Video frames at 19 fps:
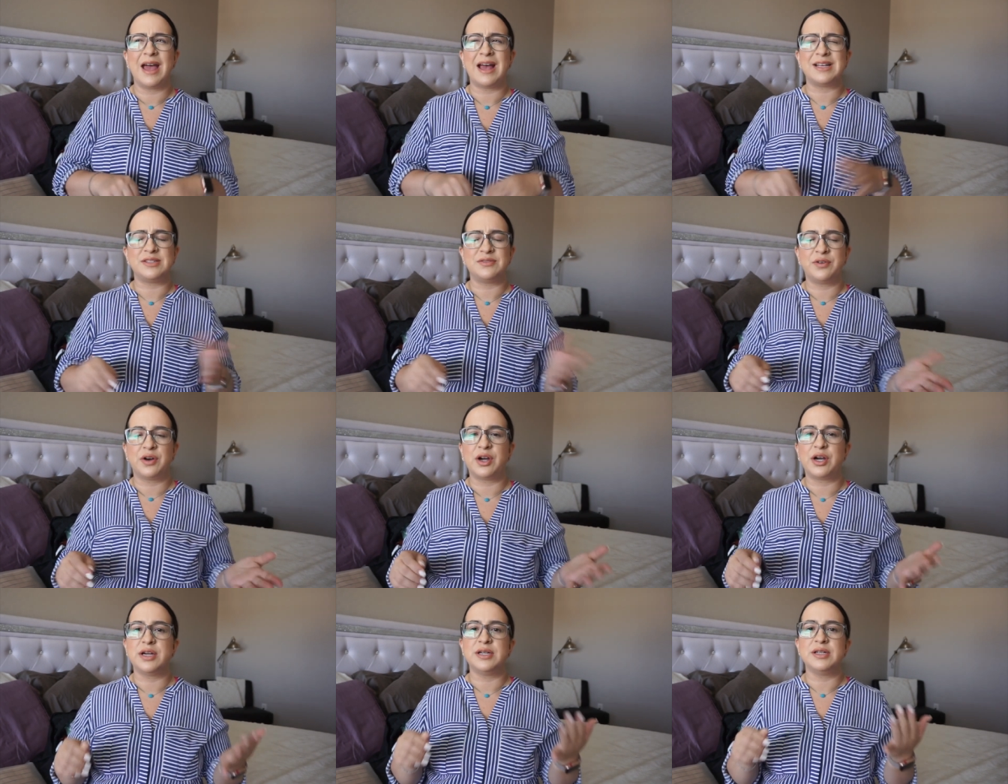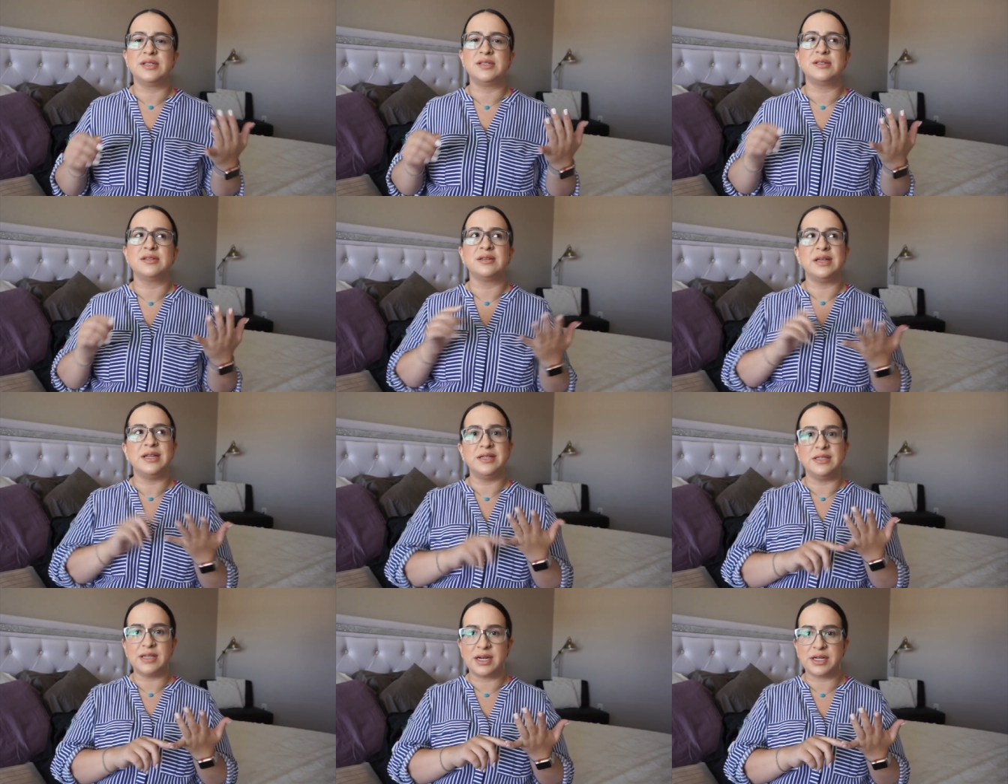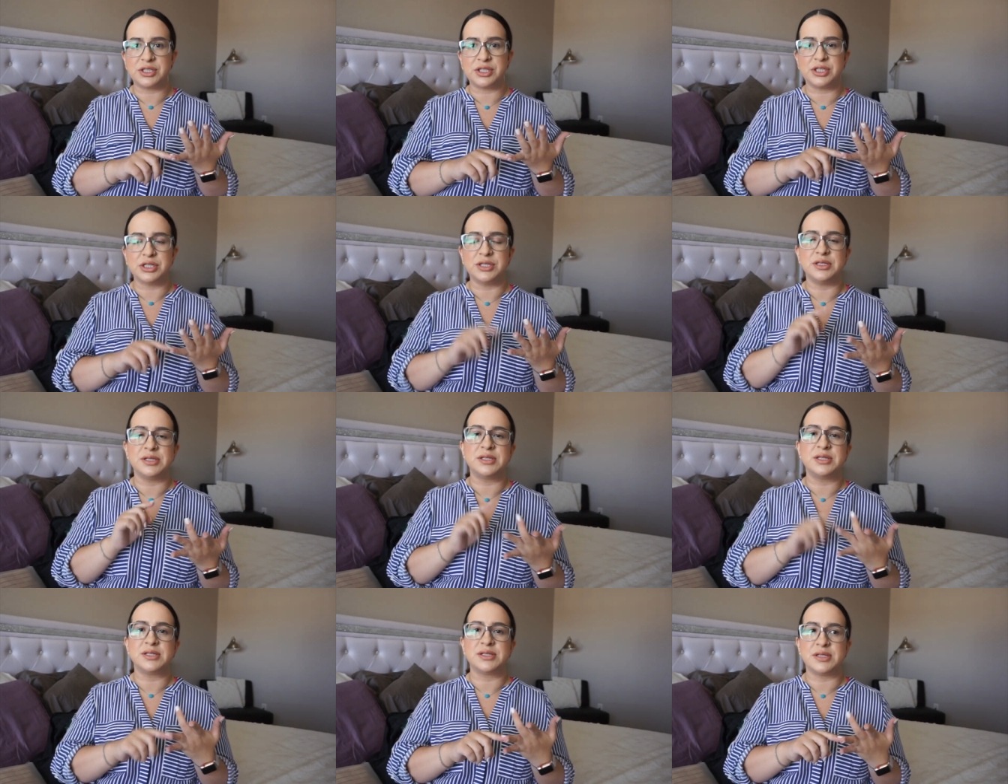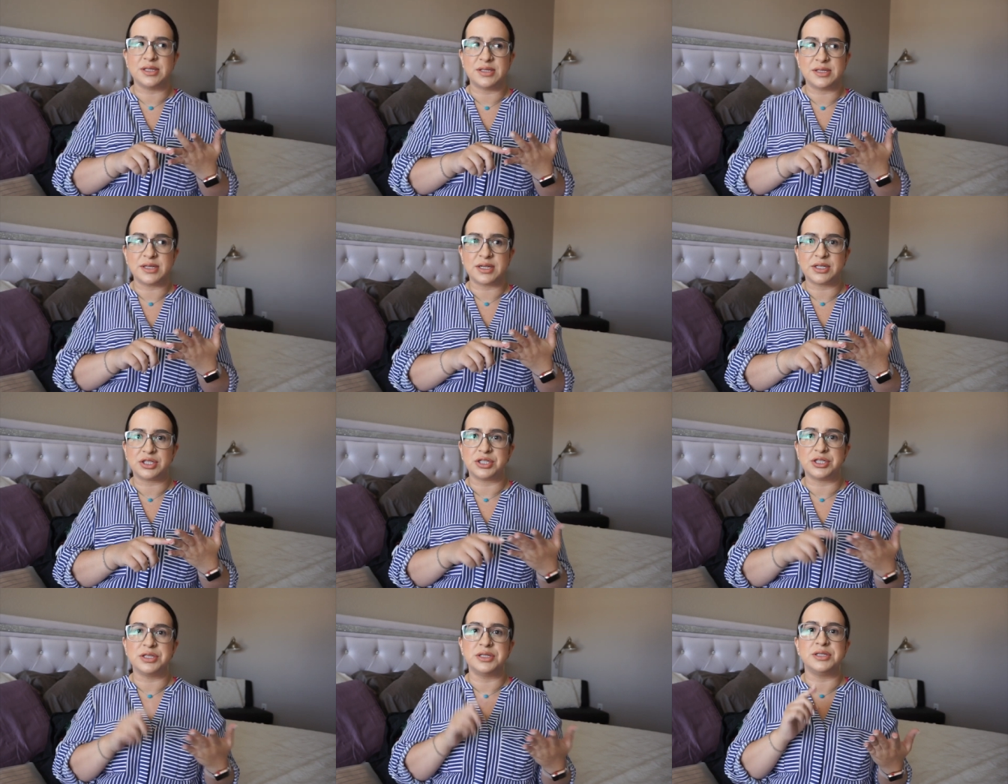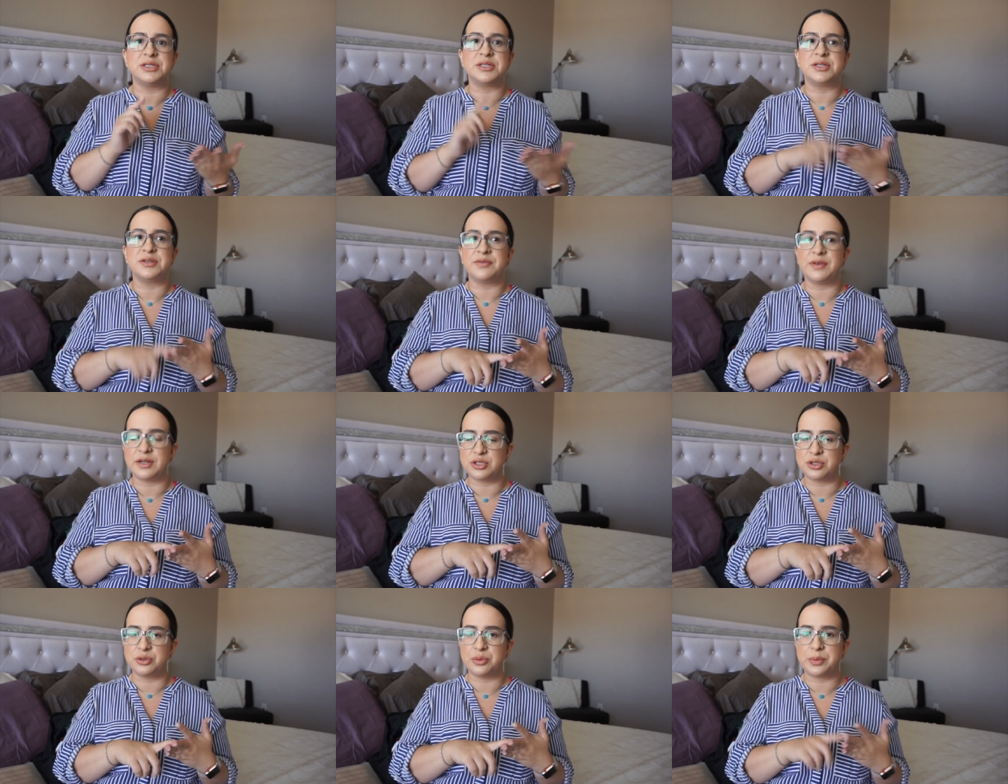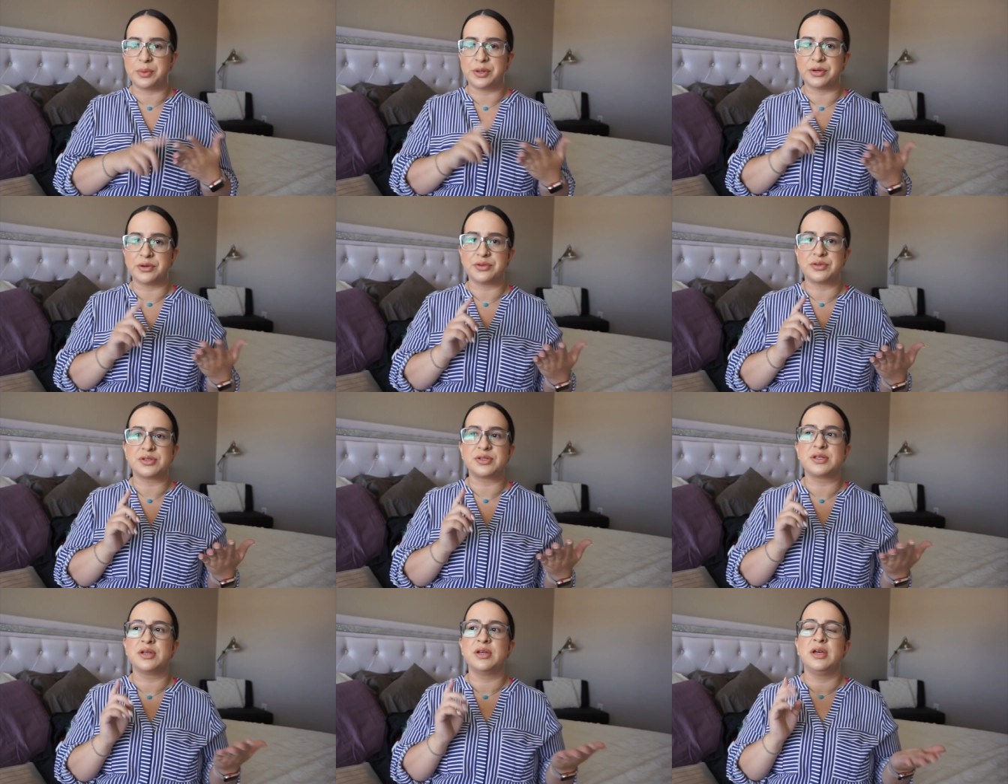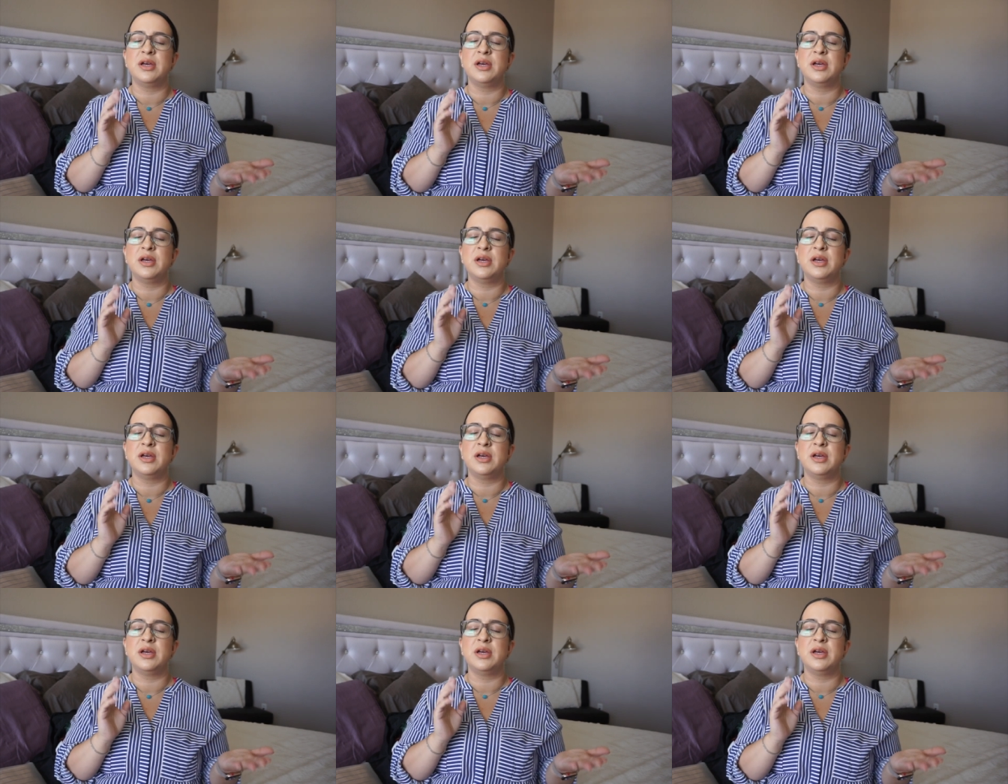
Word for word: As far as inductions, C-sections, vaginal births,